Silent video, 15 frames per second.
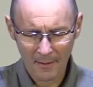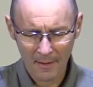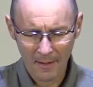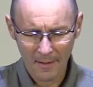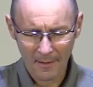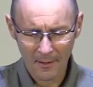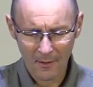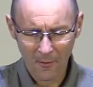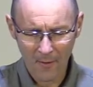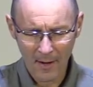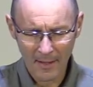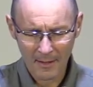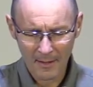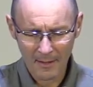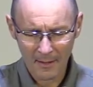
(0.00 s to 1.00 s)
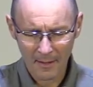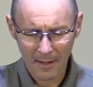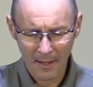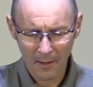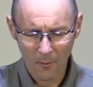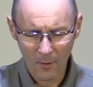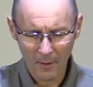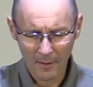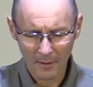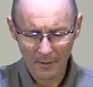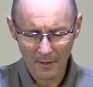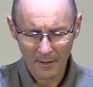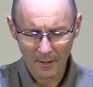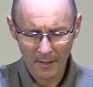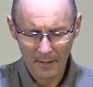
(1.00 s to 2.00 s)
and direct our wills.